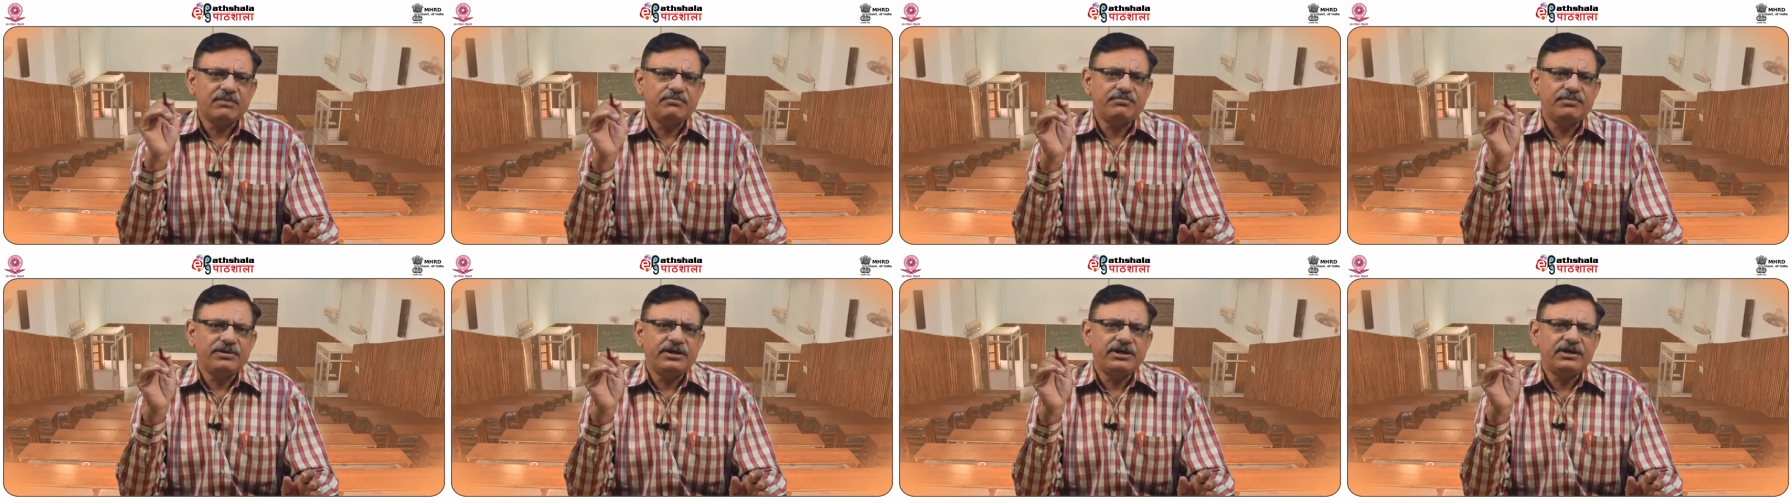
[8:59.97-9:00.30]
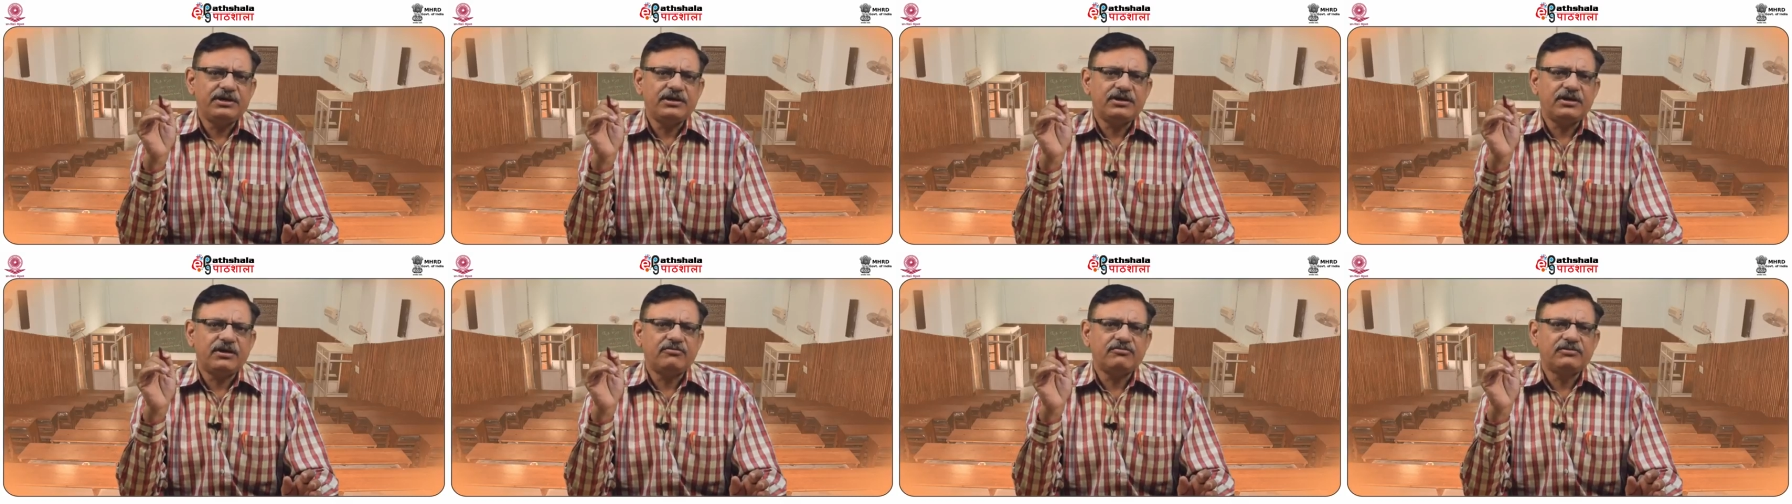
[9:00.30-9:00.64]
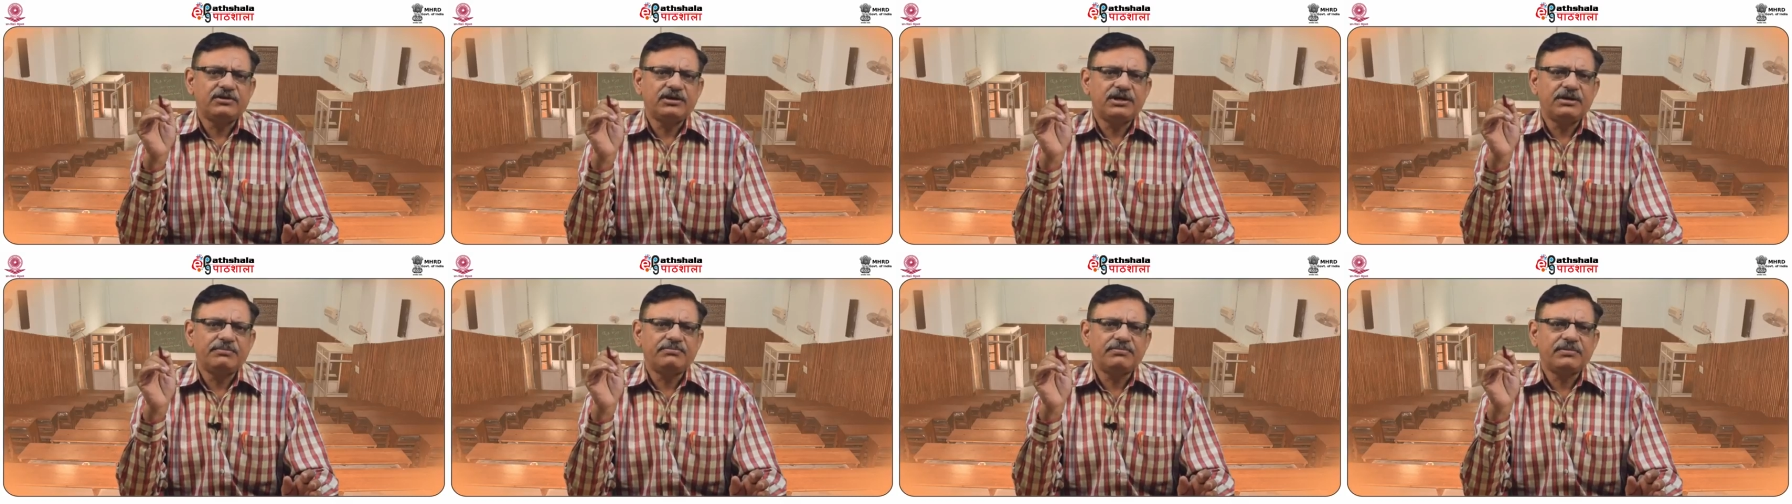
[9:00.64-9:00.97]
complete
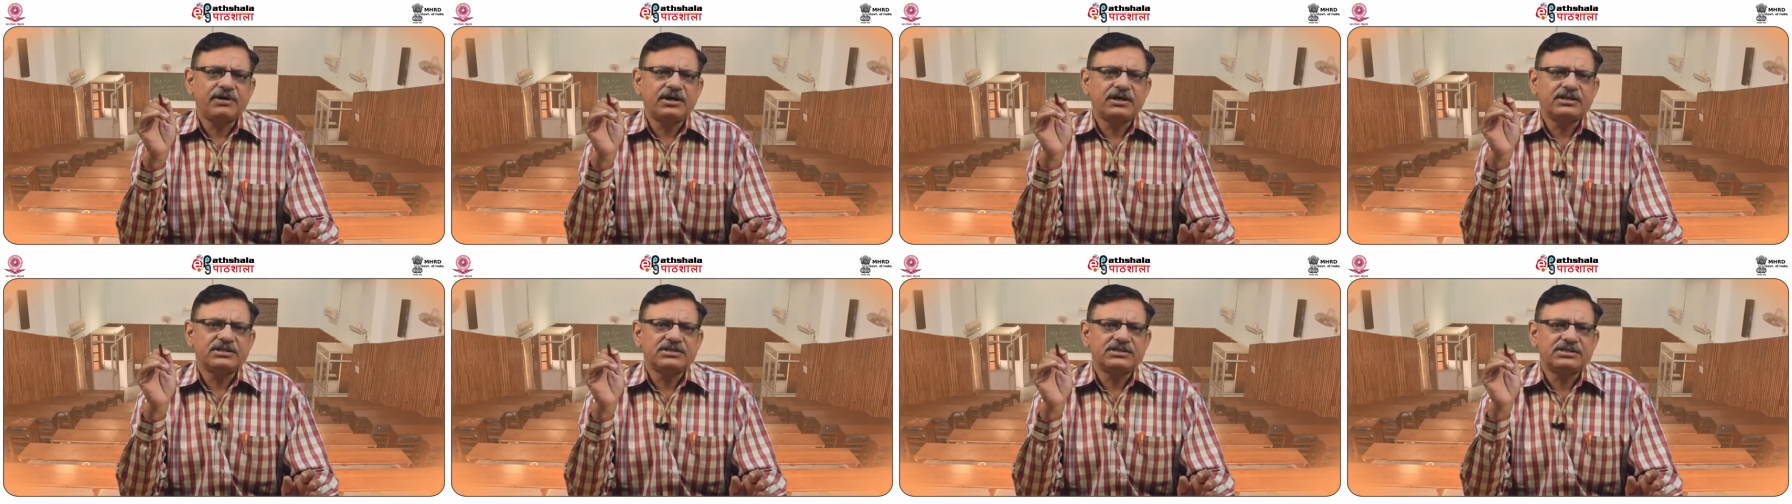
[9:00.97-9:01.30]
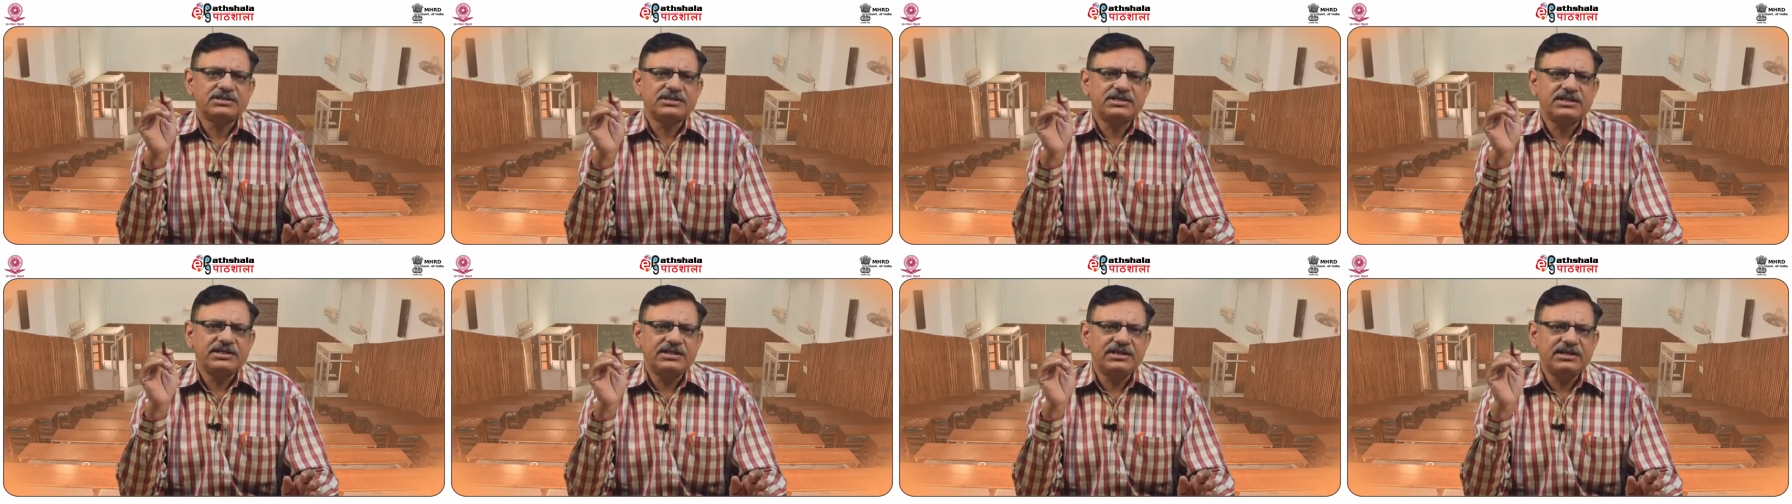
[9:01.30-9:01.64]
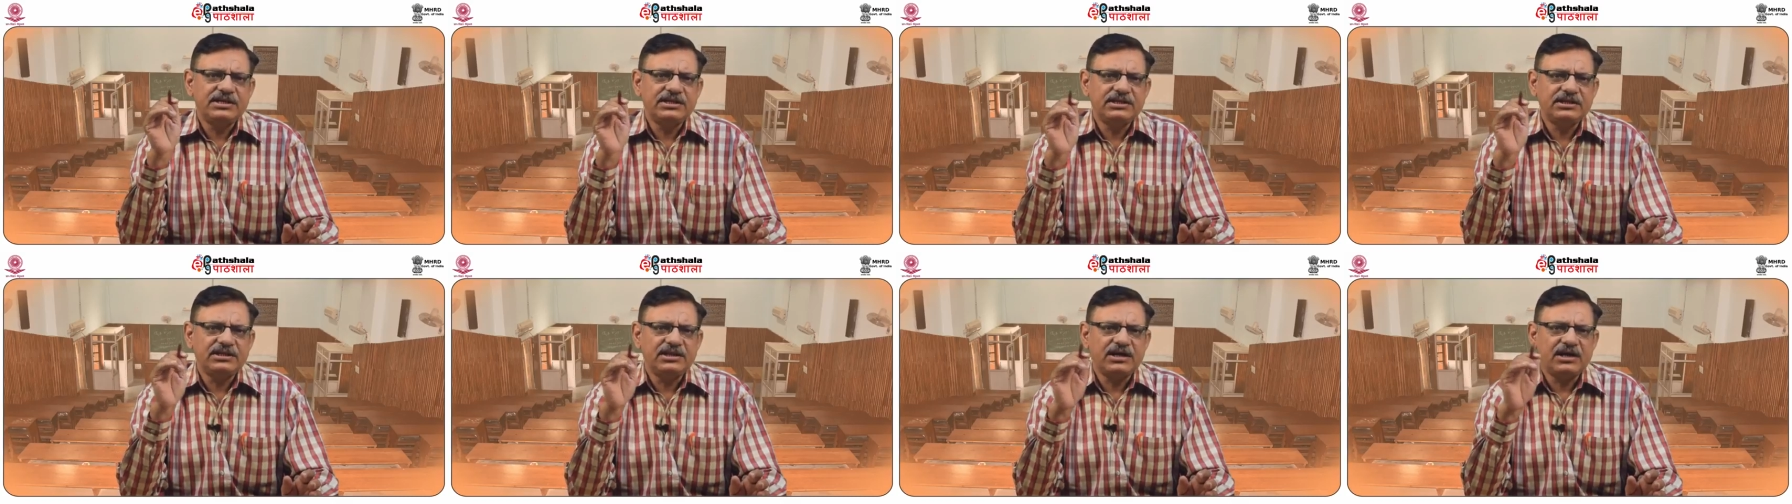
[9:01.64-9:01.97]
round trip
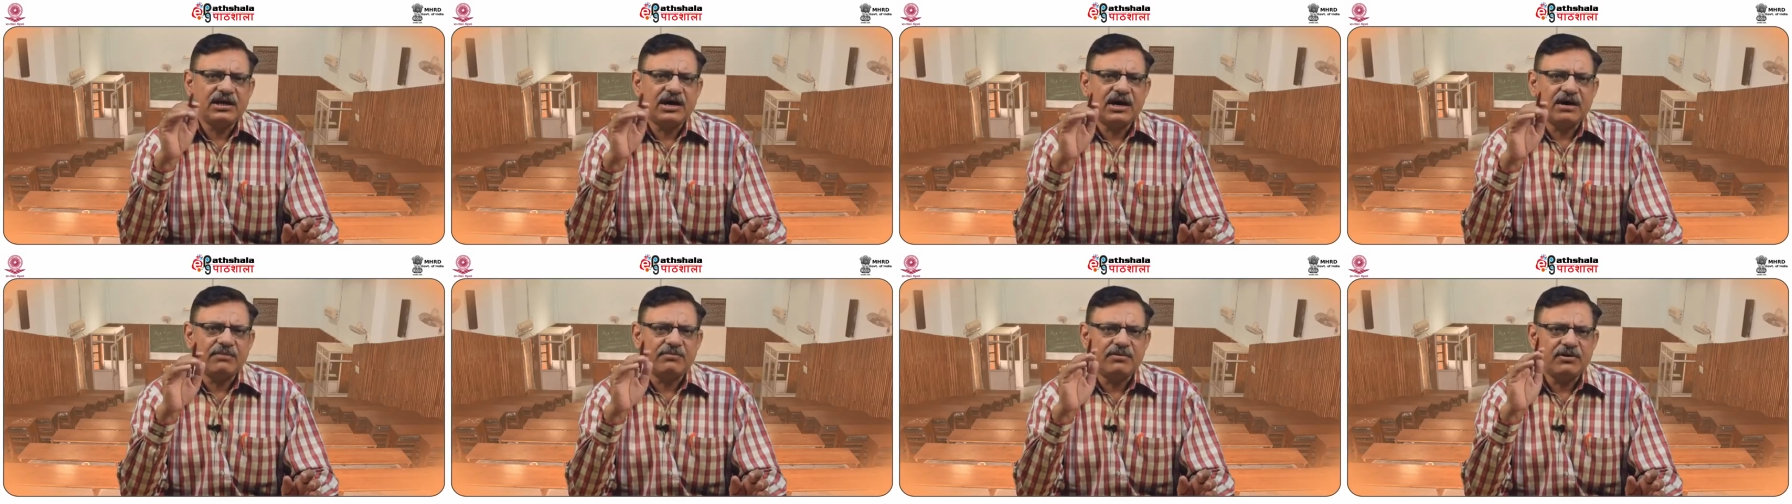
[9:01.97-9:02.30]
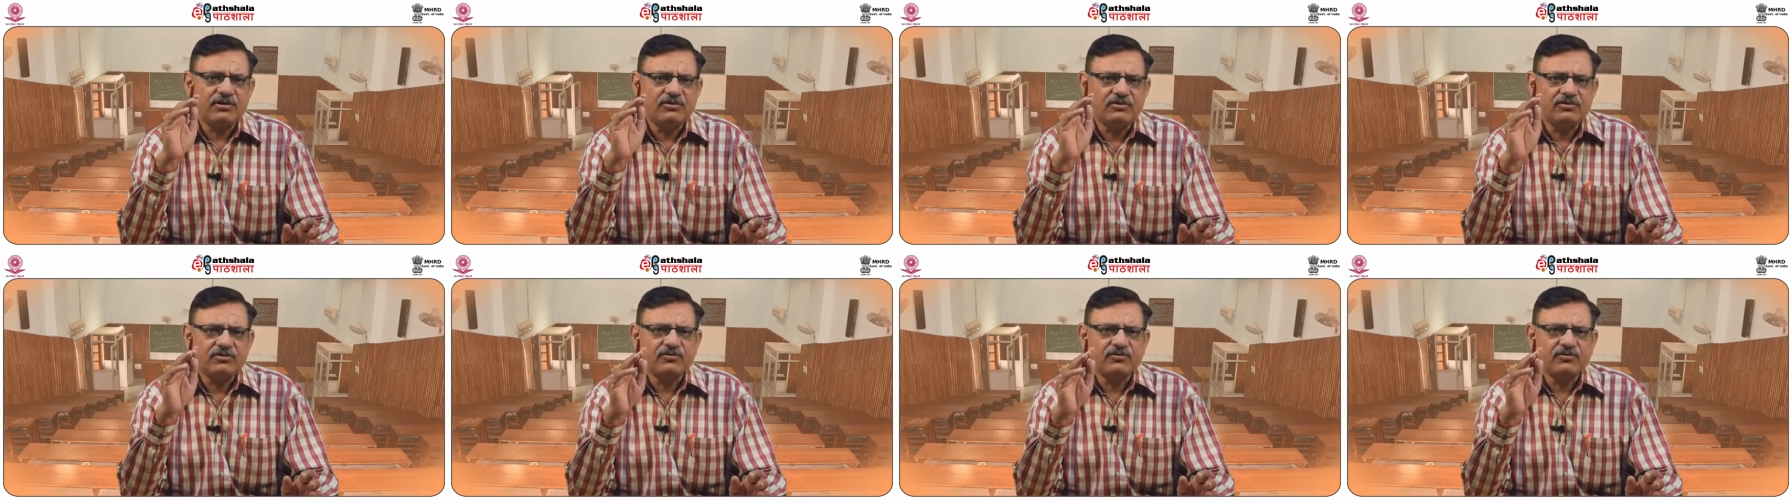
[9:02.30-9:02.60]
considering the above